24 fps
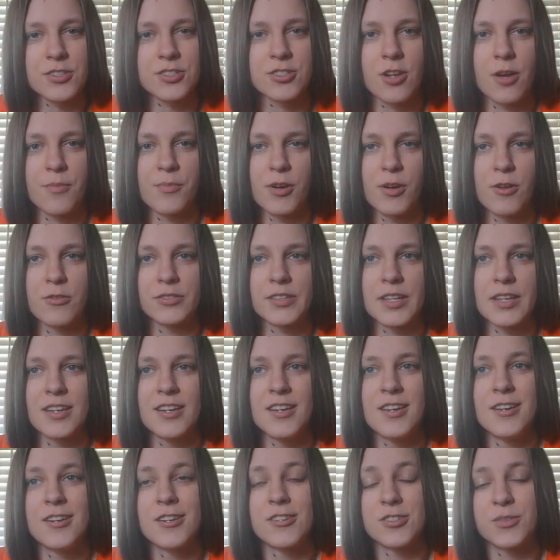Stop going like
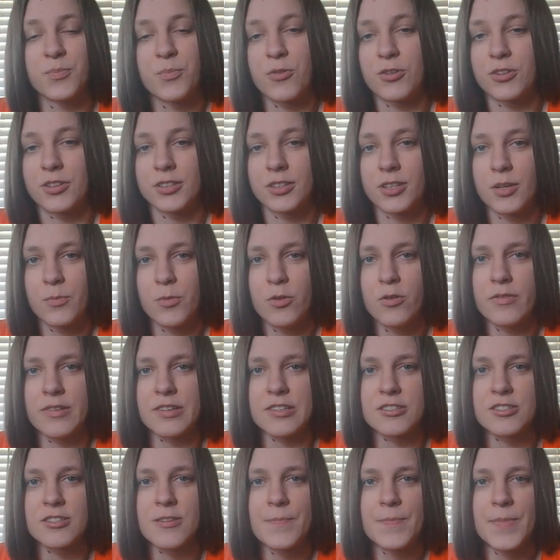supporting their
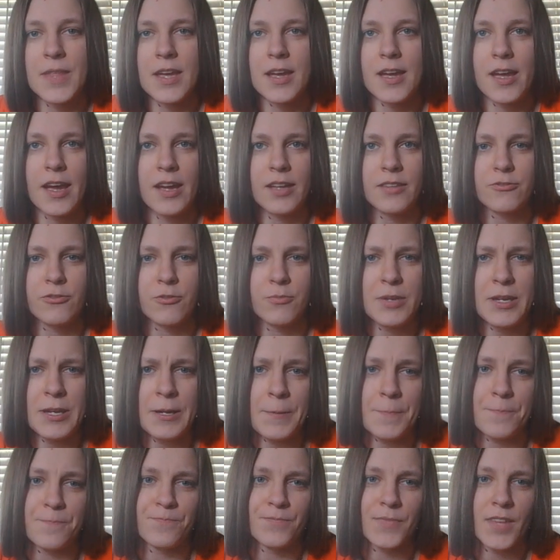movies. And for
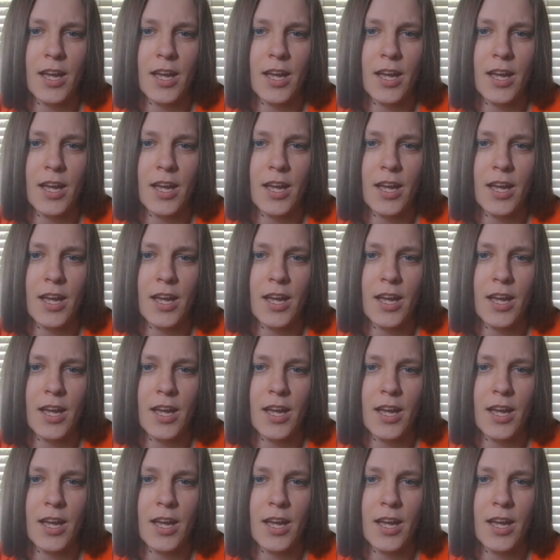me,